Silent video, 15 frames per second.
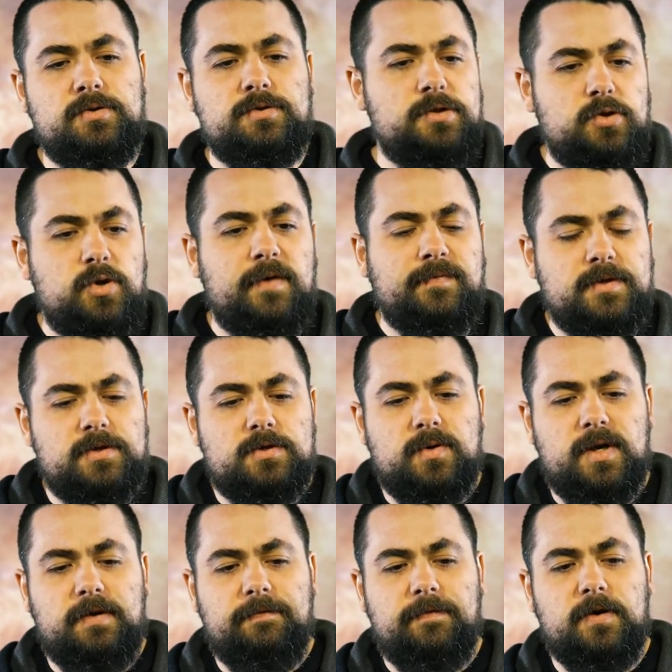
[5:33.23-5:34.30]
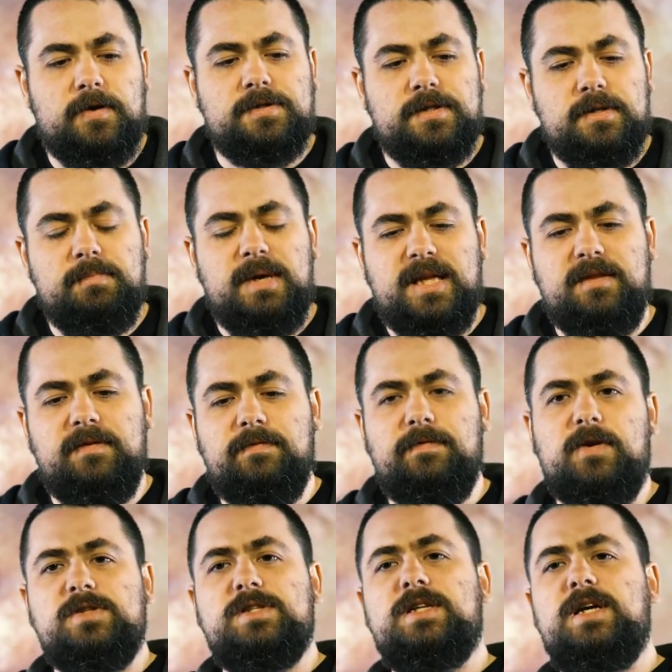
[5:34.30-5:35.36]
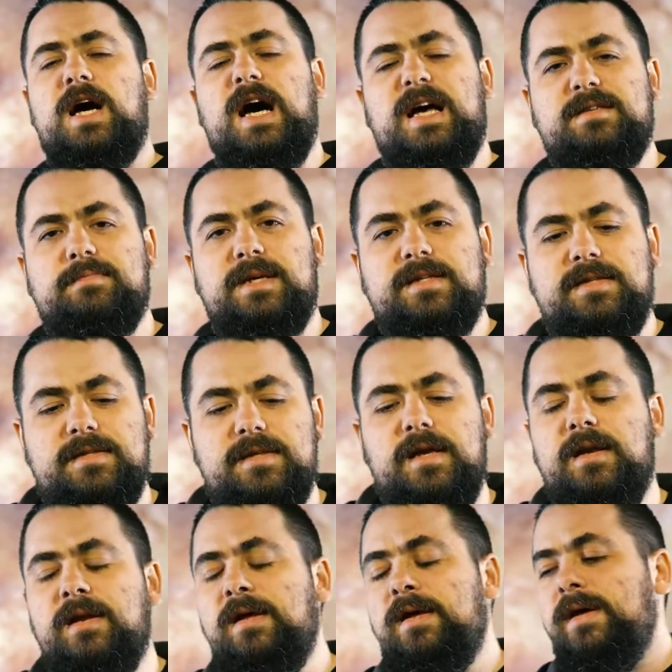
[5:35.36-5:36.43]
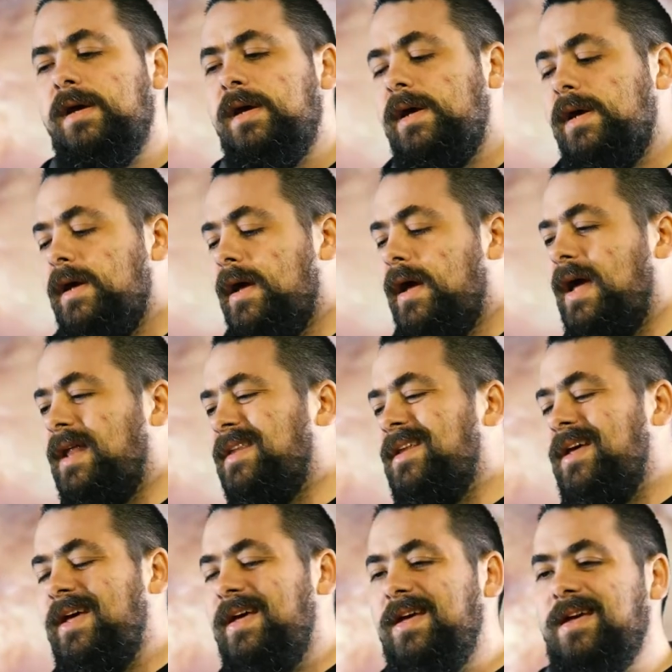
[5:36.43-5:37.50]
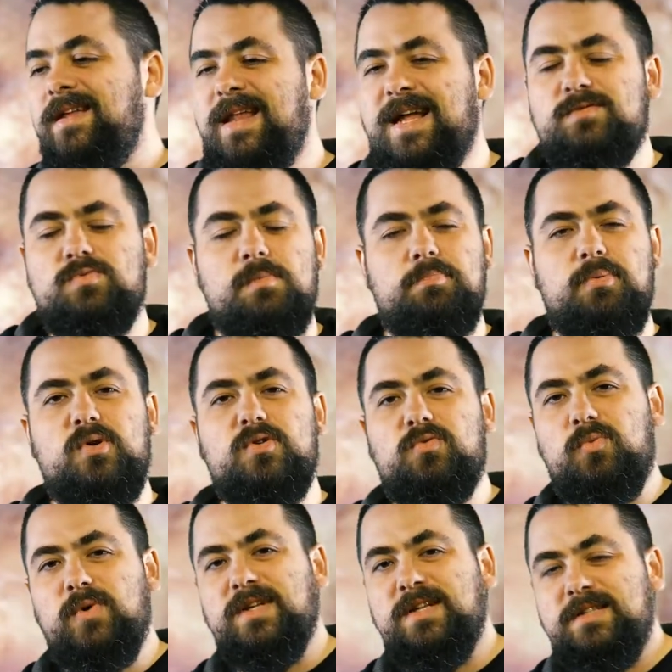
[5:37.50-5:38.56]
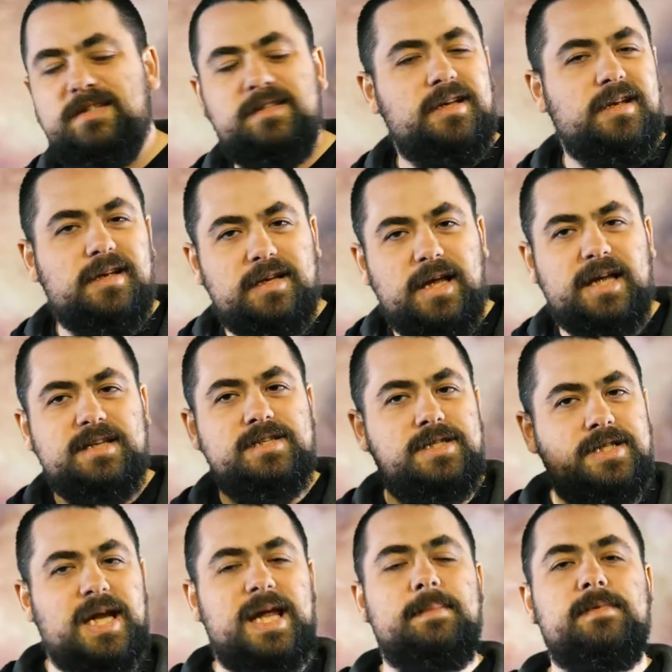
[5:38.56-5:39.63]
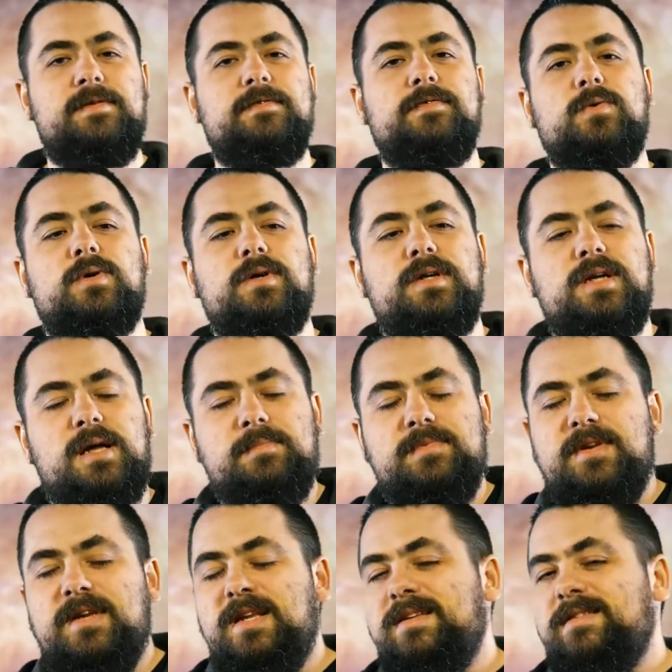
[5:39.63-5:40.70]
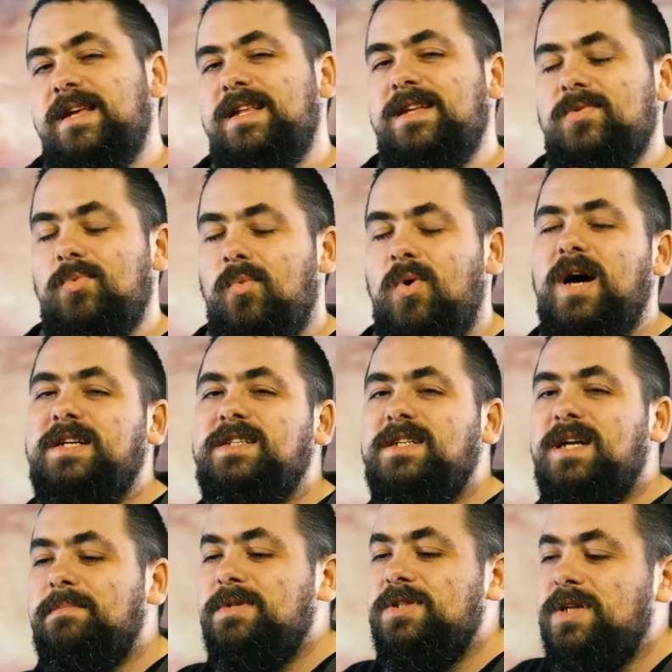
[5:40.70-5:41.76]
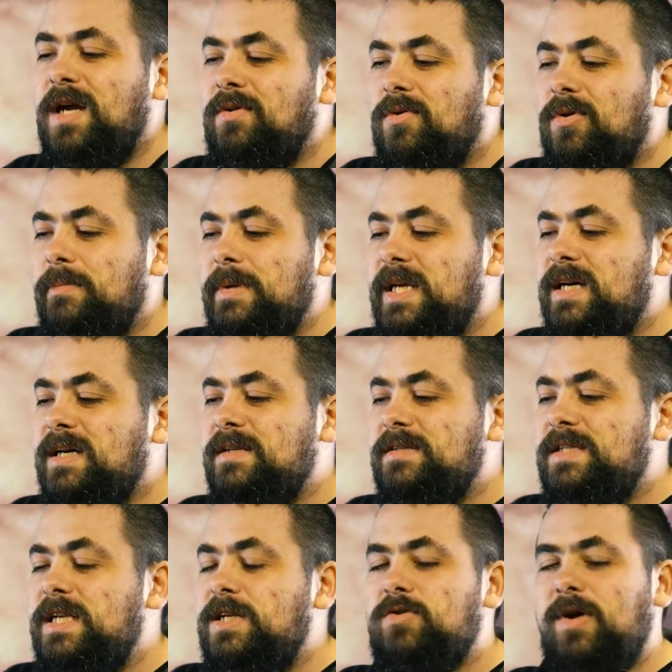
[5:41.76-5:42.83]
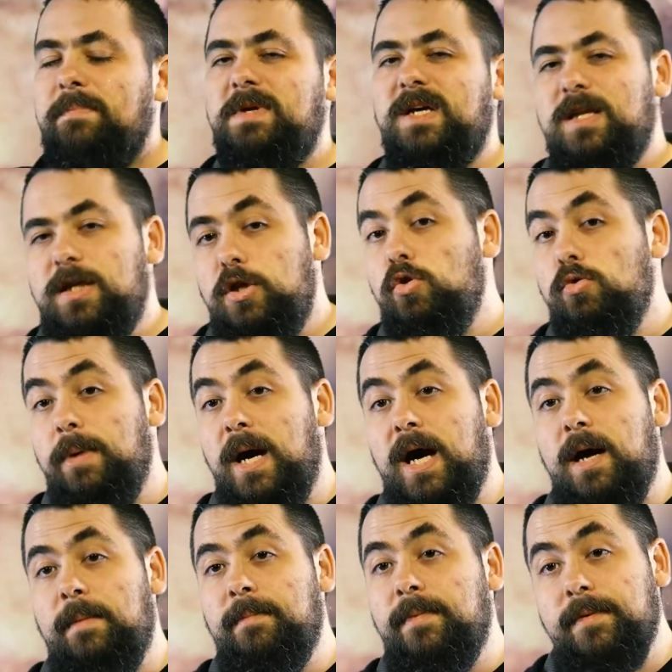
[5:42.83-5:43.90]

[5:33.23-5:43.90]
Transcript: So you have to strike first and make the first cosmic sin. And that's where Bruce Willis as James Ford comes in. He's like this washed up general because he dropped a Q-bomb.